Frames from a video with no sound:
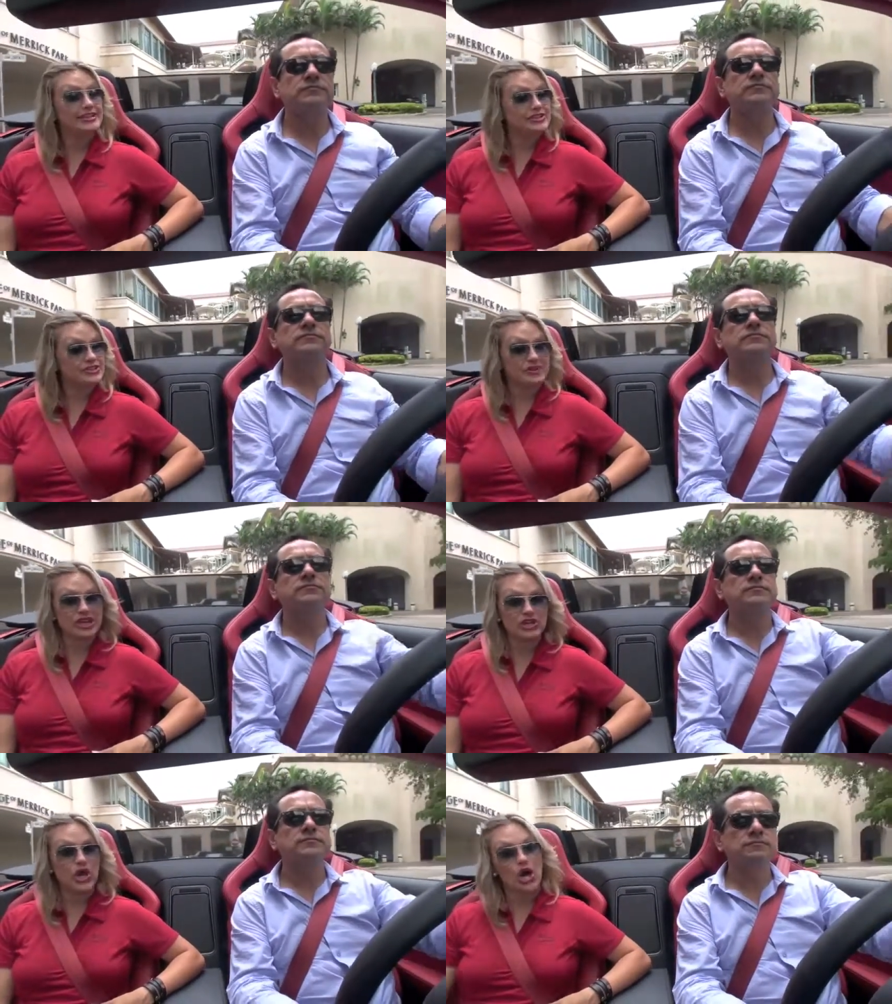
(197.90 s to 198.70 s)

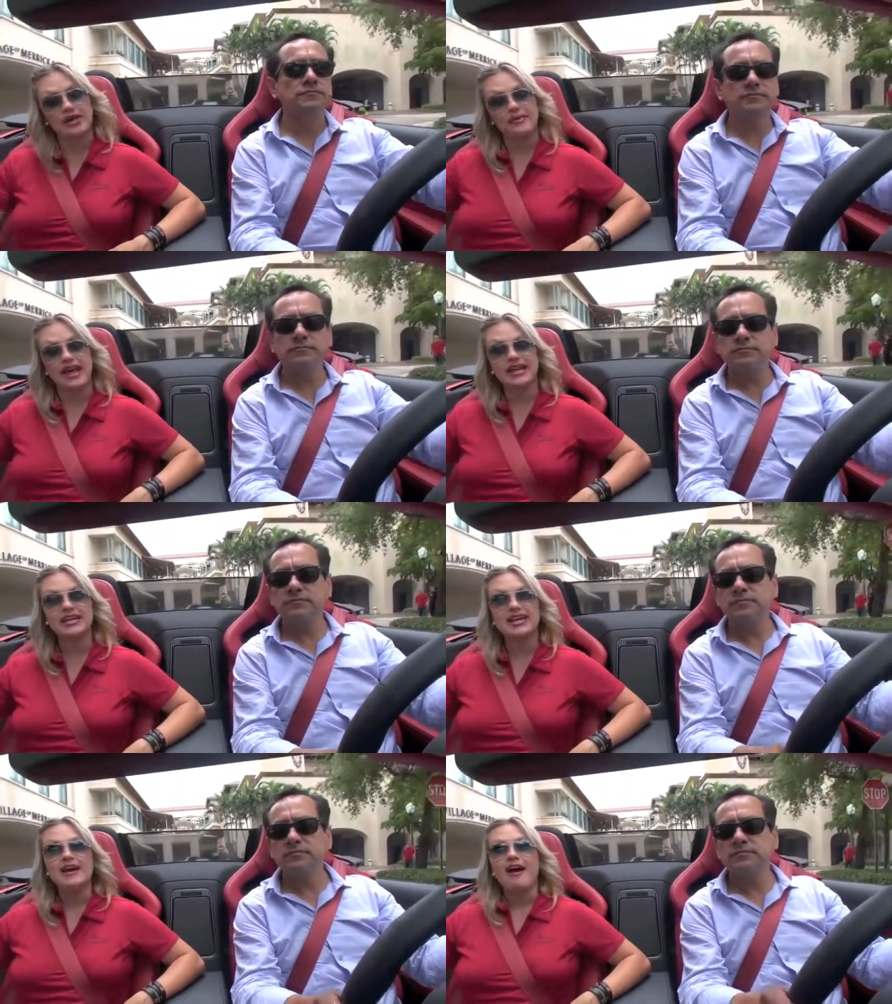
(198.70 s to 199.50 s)
Speaker 1: eight-speed
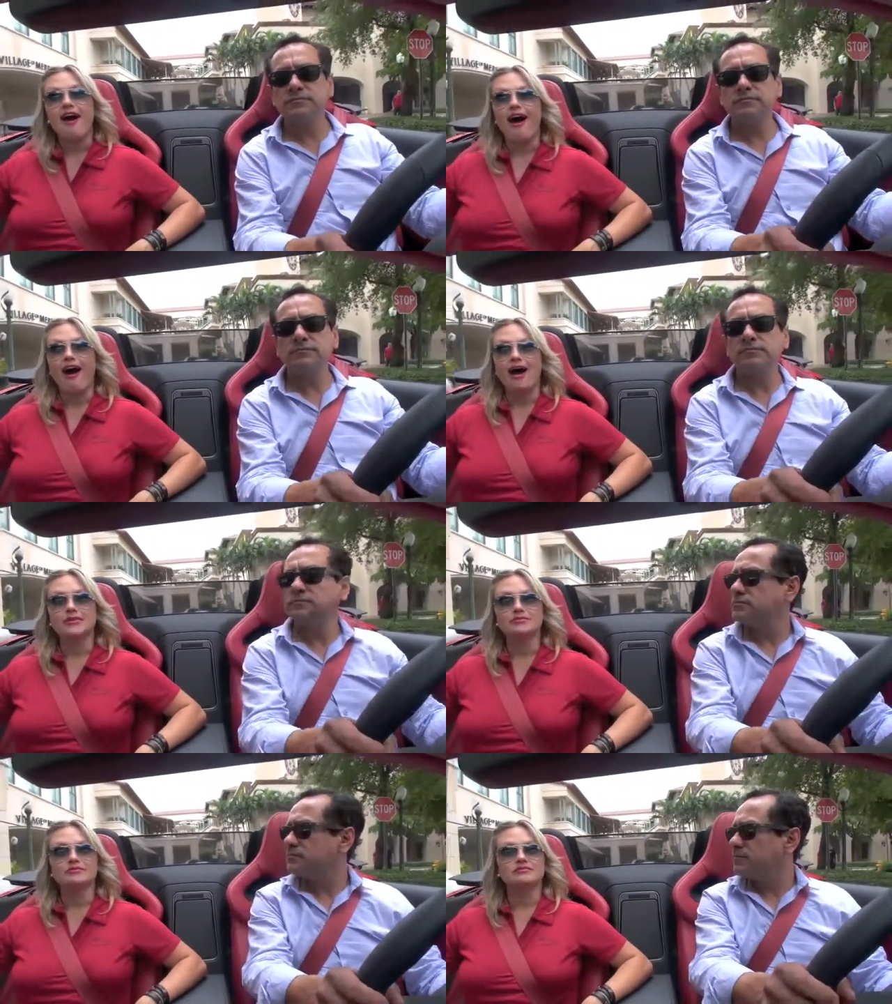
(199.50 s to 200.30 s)
automatic.
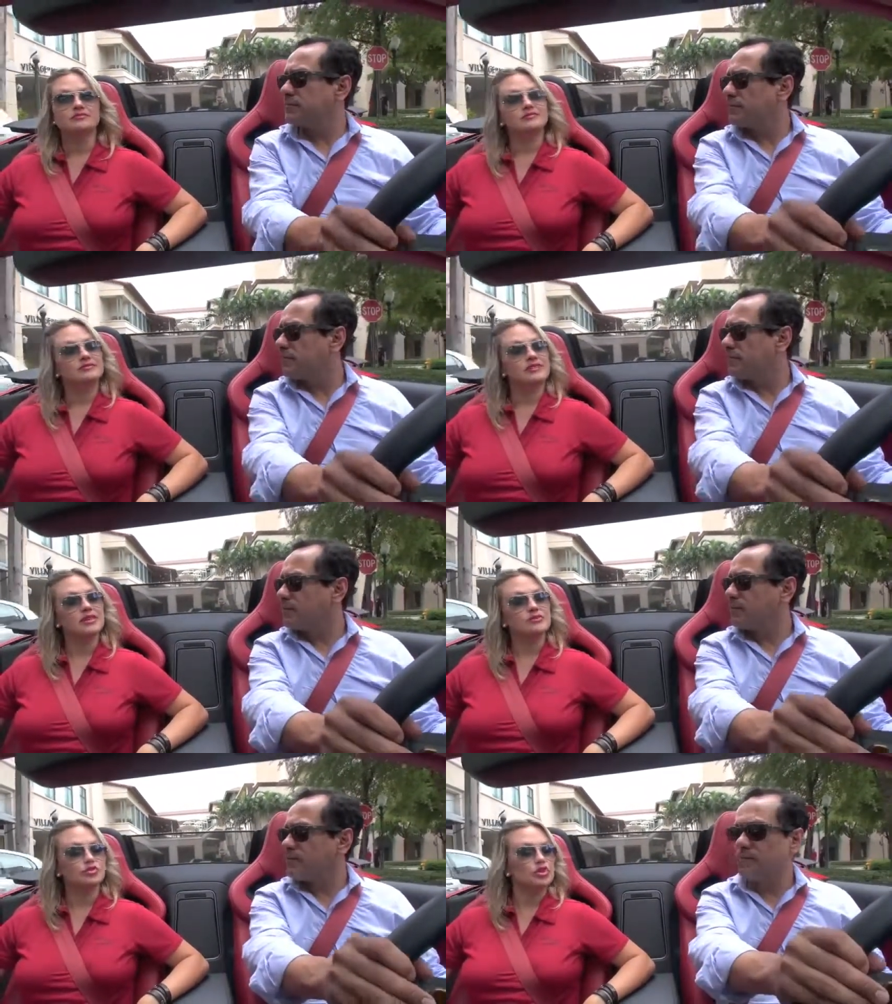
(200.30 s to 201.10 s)
Um,
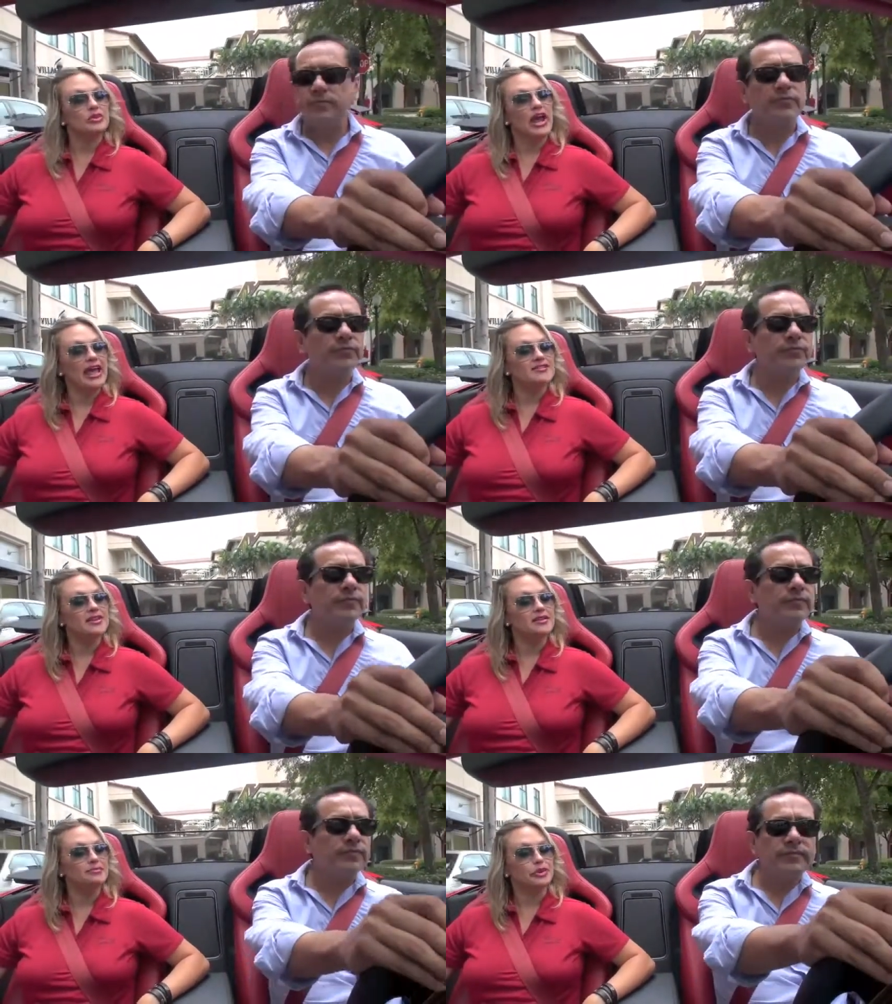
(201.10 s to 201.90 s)
rumor
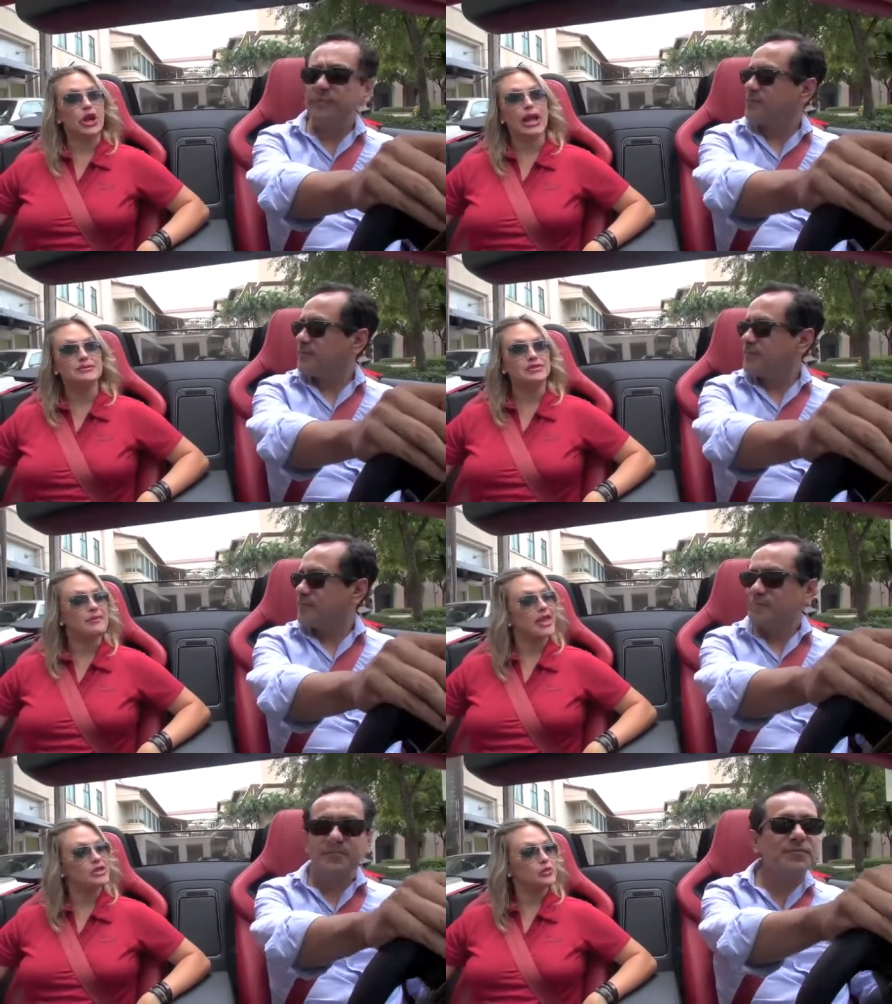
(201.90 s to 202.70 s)
has it,
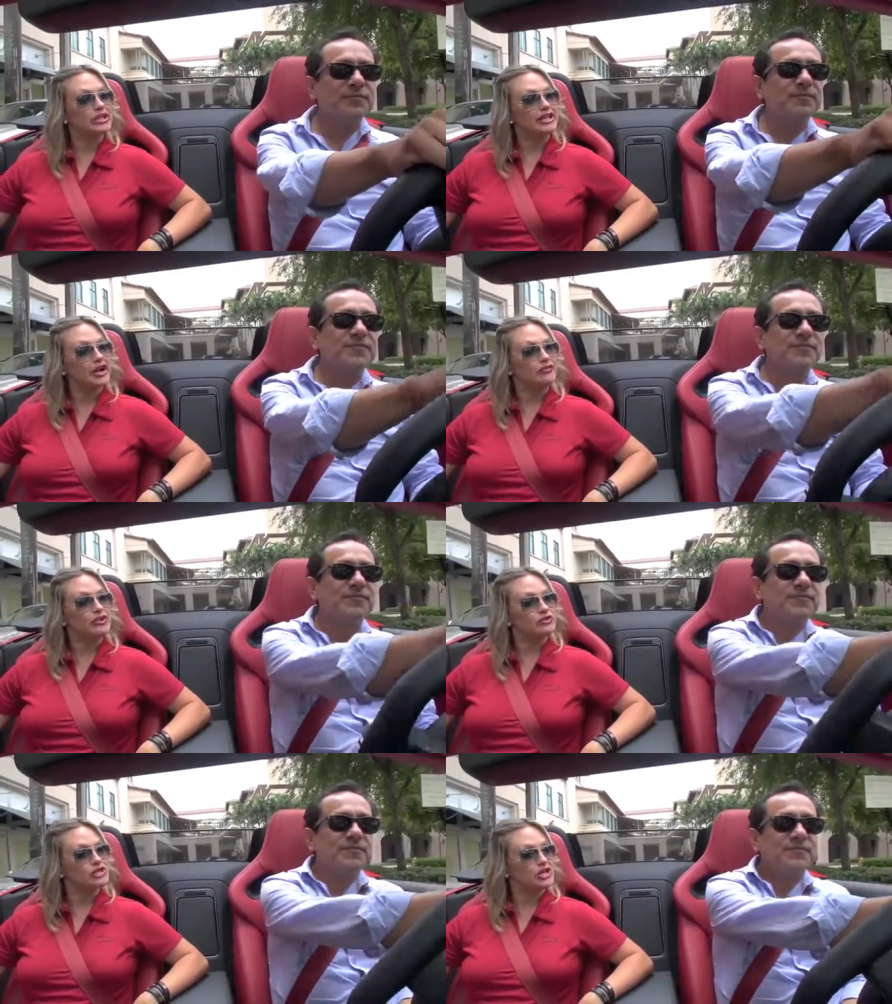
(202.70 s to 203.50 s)
perhaps a manual in
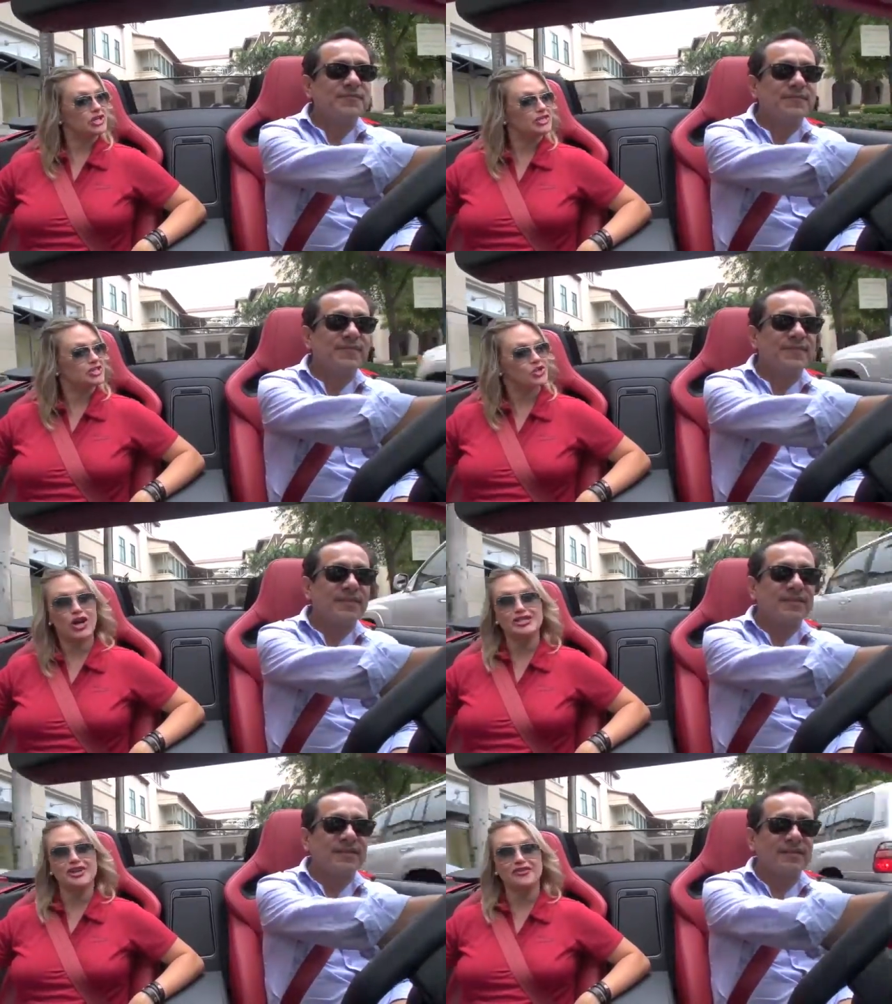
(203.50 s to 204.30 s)
our future.
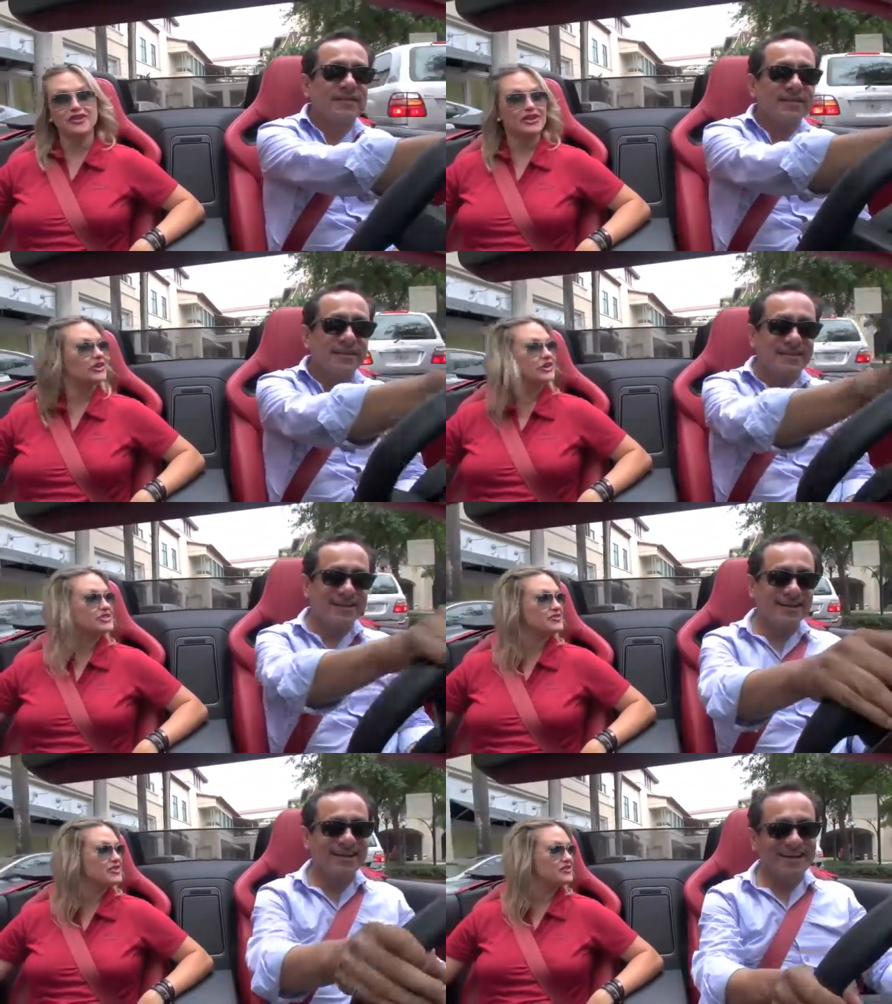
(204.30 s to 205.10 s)
Let's cross our
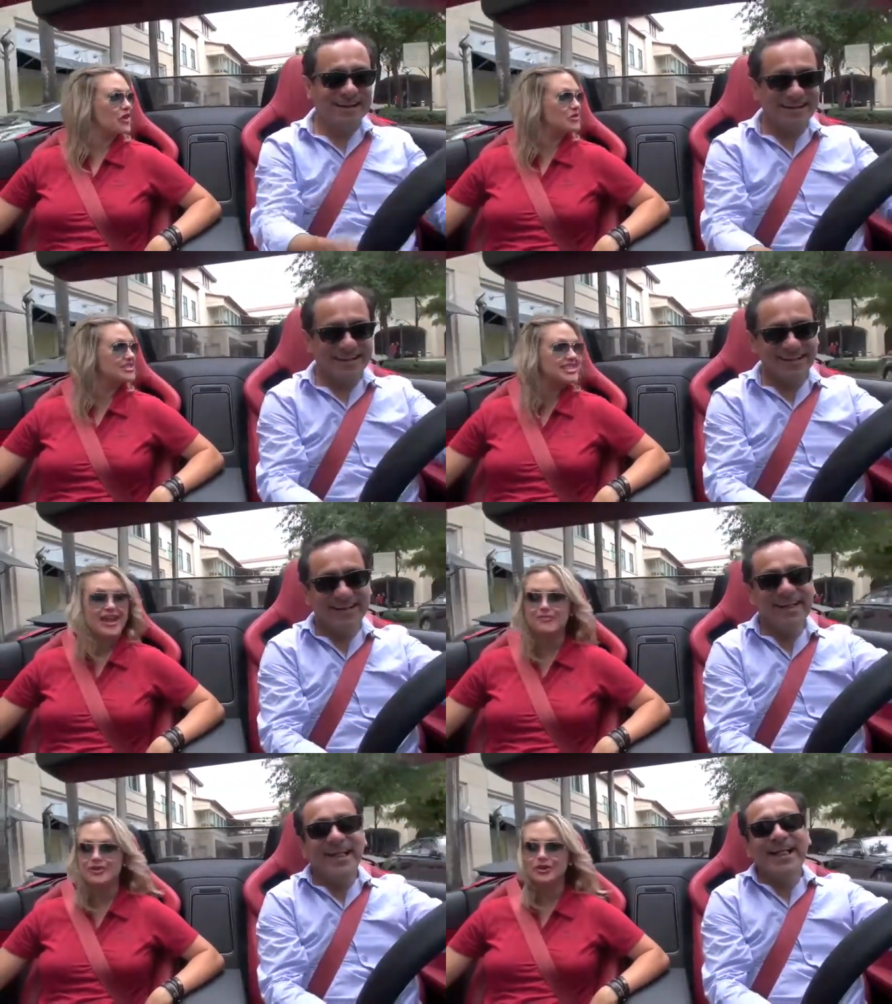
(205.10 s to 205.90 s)
fingers for the folks that have